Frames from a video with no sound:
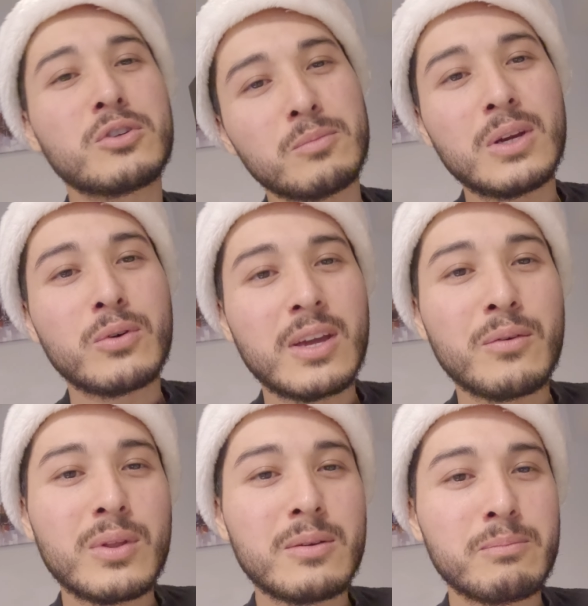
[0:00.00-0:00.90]
we should be okay
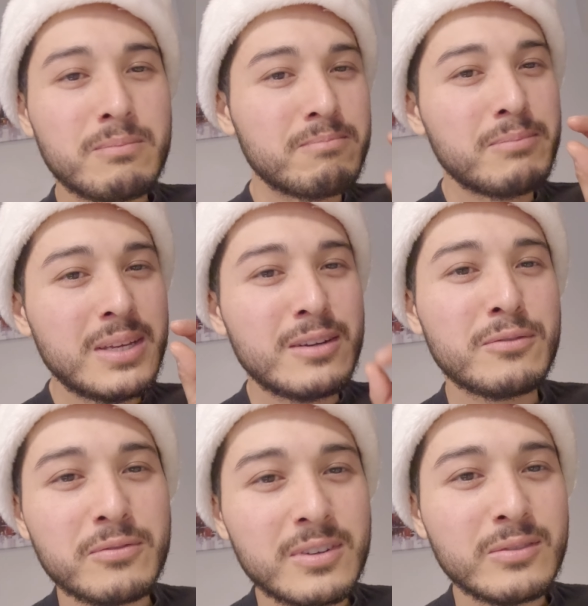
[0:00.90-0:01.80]
with a bit
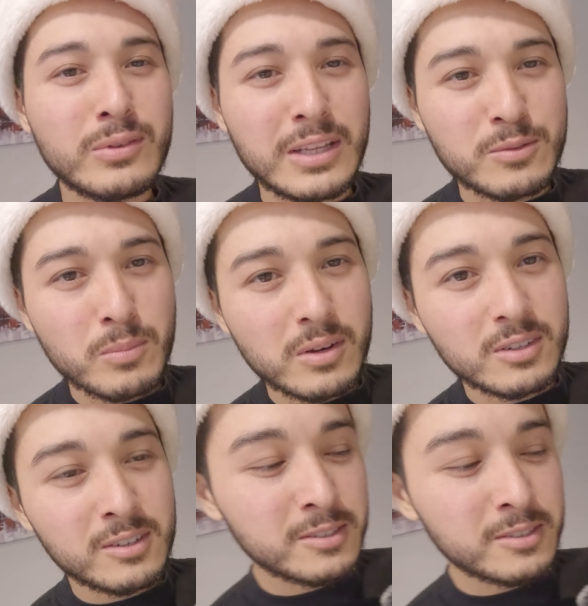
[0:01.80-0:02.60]
of less butter.